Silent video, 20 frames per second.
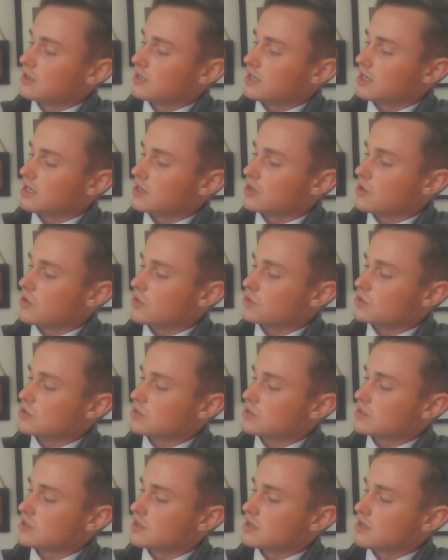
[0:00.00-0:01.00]
it
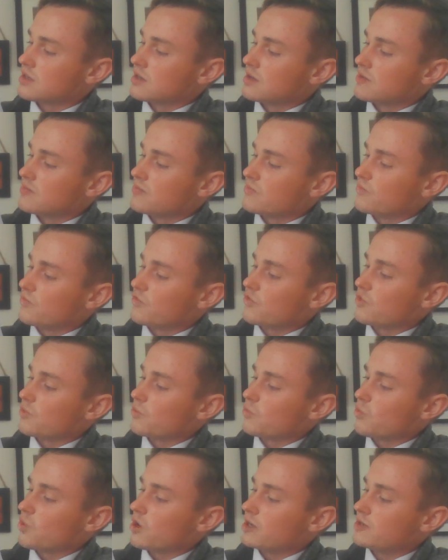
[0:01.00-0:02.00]
goes
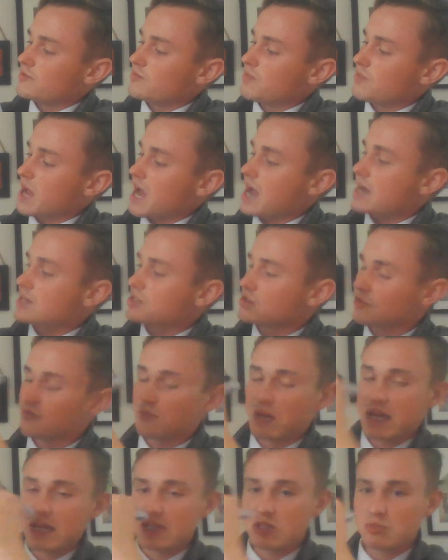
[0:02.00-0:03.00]
from one patch of
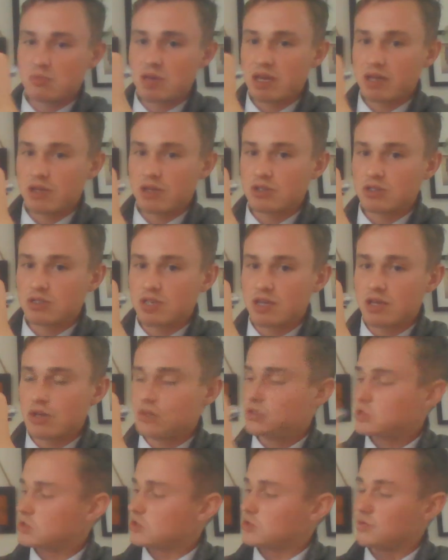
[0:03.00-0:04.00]
pacemaker
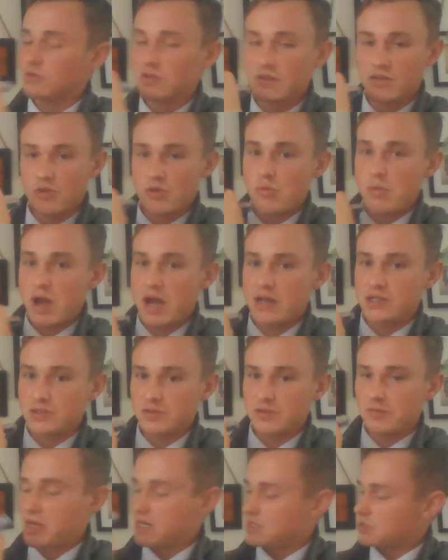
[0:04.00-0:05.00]
cells to another patch
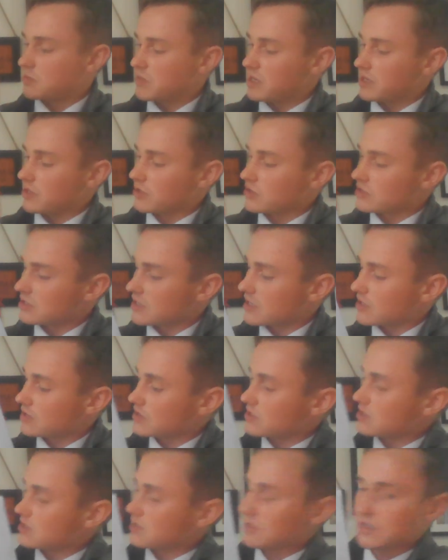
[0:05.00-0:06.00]
of pacemaker
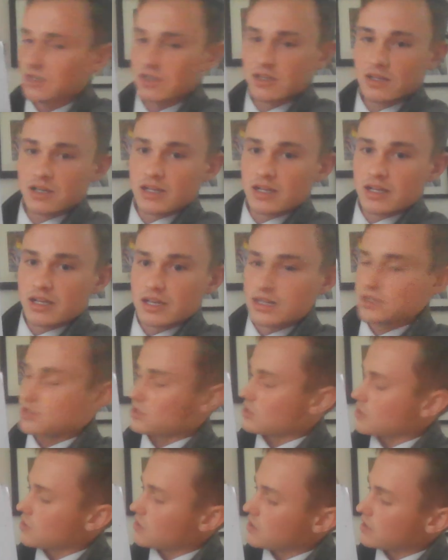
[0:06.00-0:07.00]
cells. And
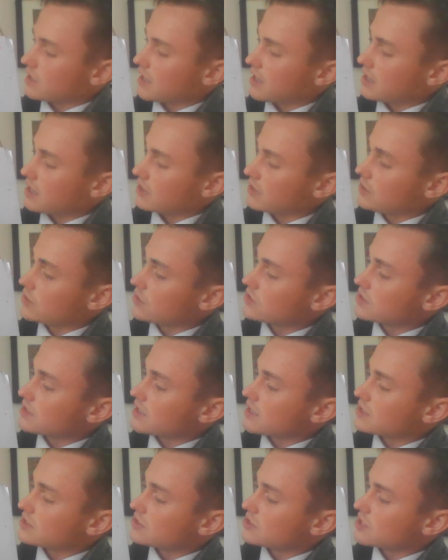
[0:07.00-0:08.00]
so it kind of goes in
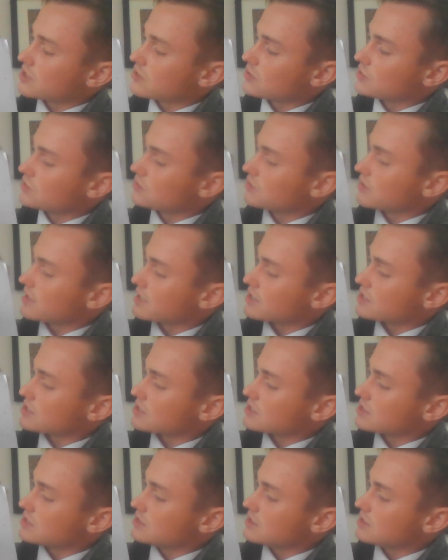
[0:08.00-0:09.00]
that general
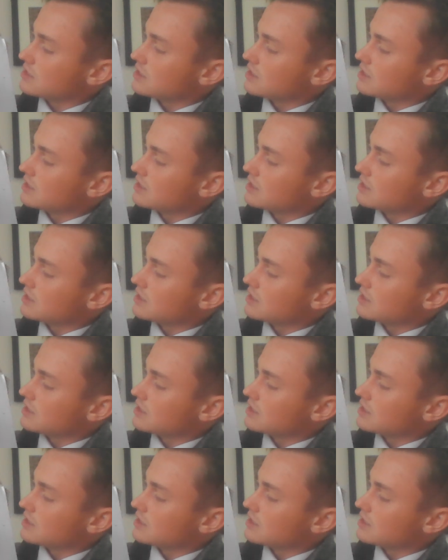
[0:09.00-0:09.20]
direction